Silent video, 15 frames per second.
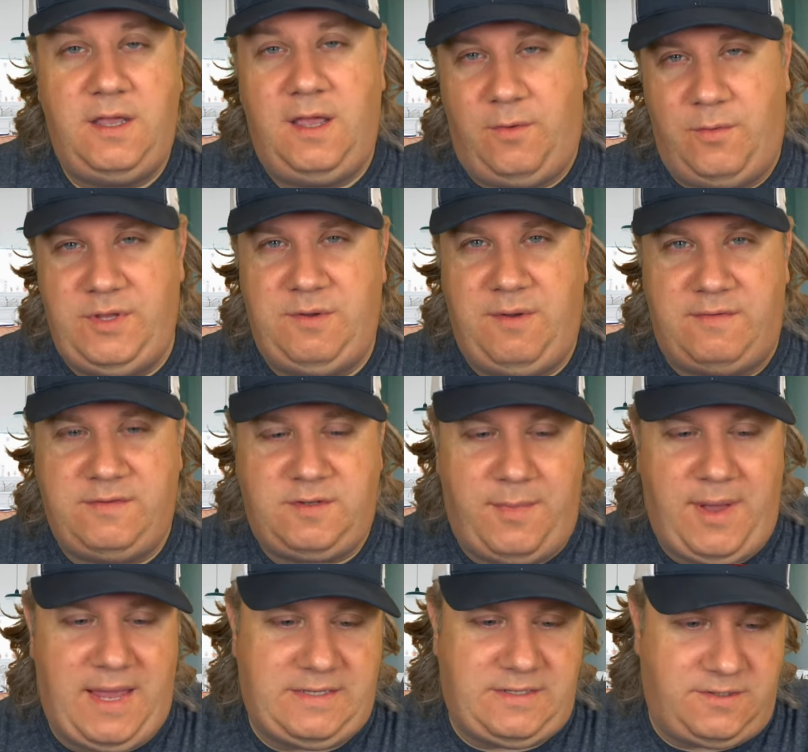We do have some
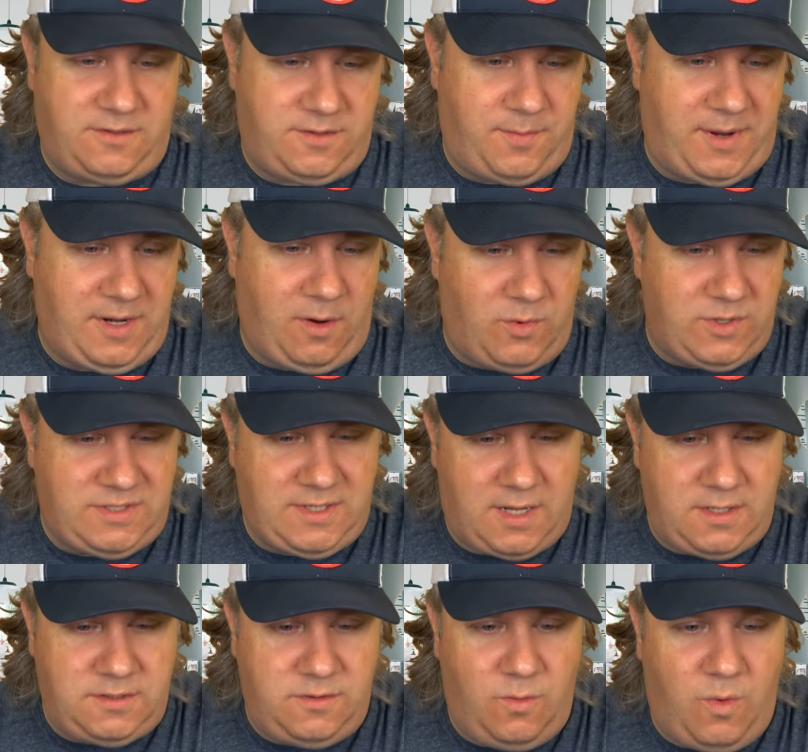eights. So depending on what
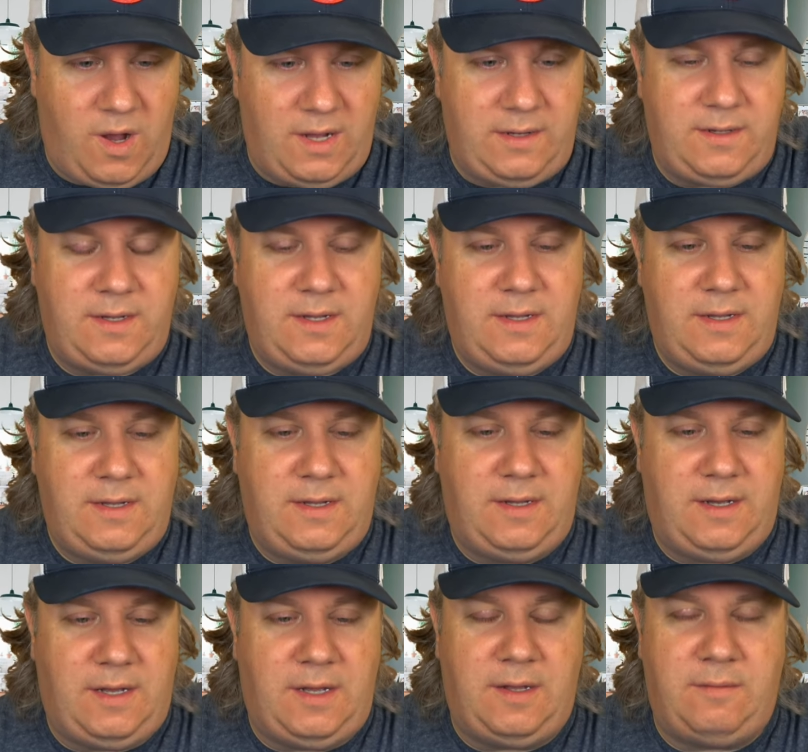size you want,
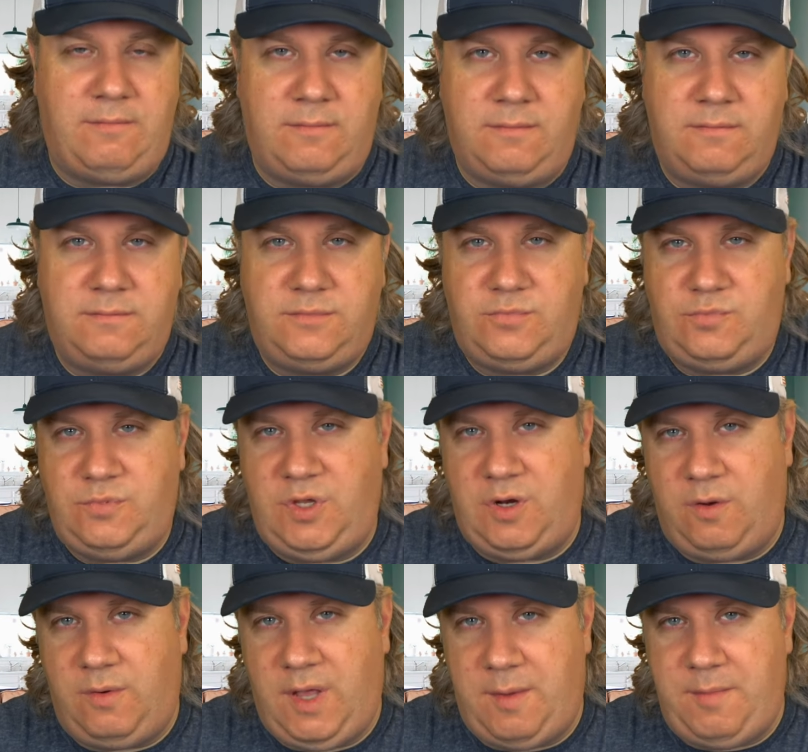um, you
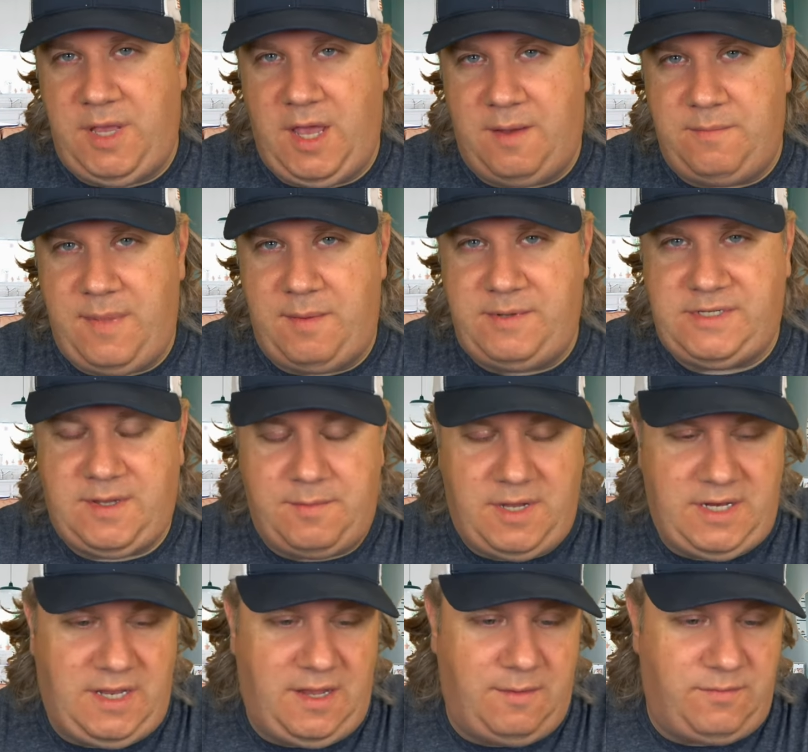know, hit me up. Maybe send me a
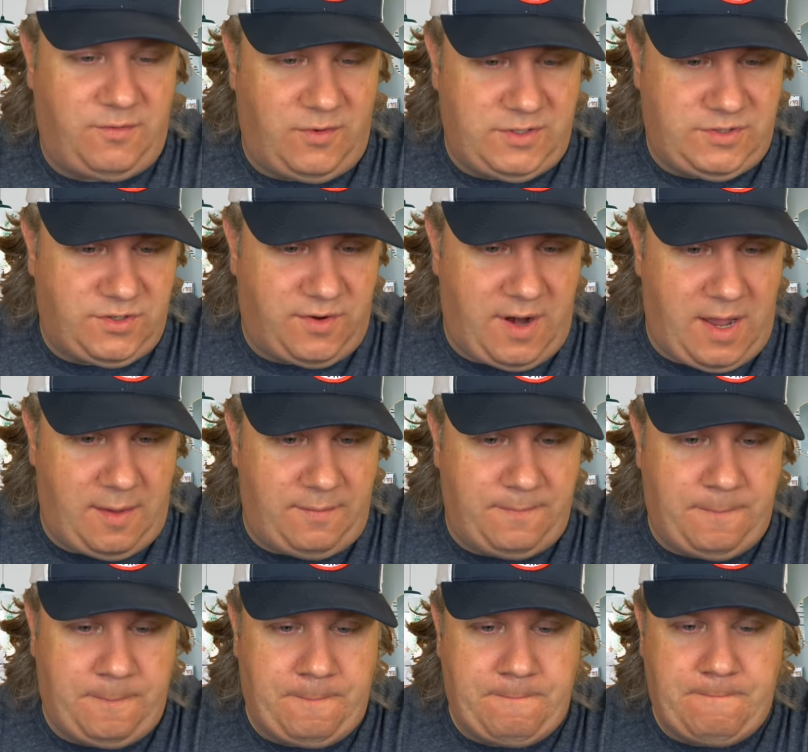D M through Instagram
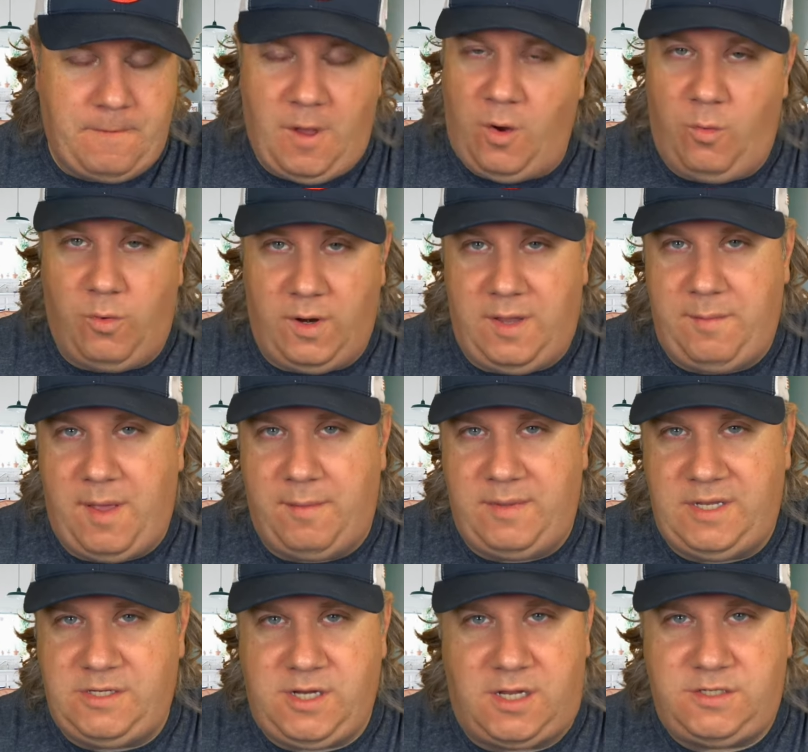uh, or email me,
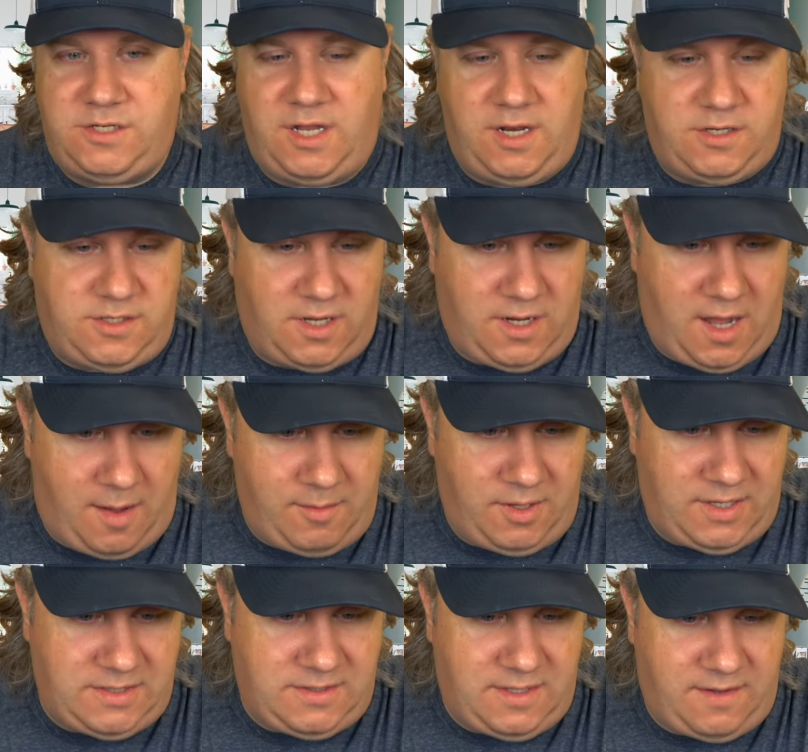josh j n h dot com. I'll look
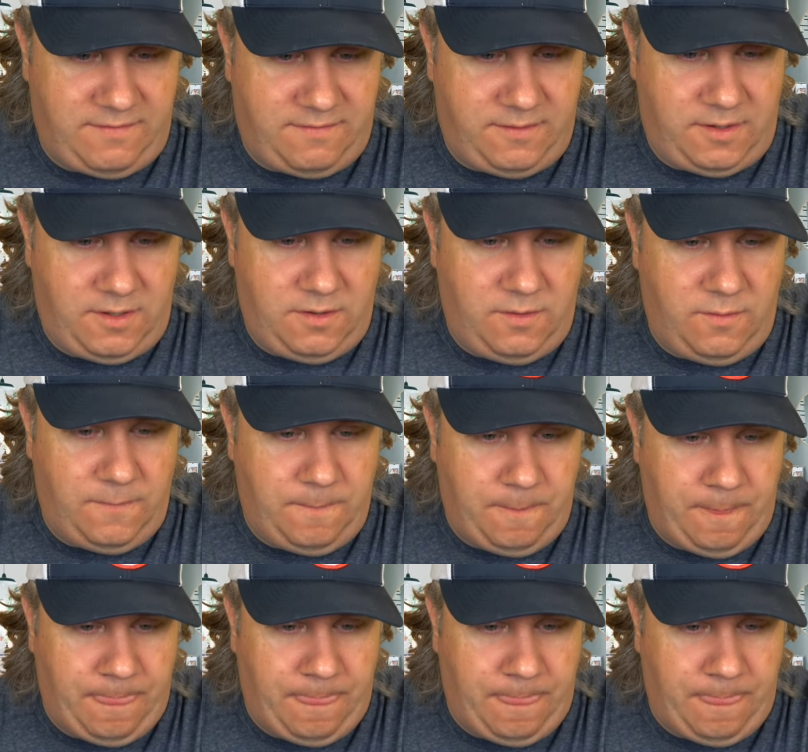into that for you.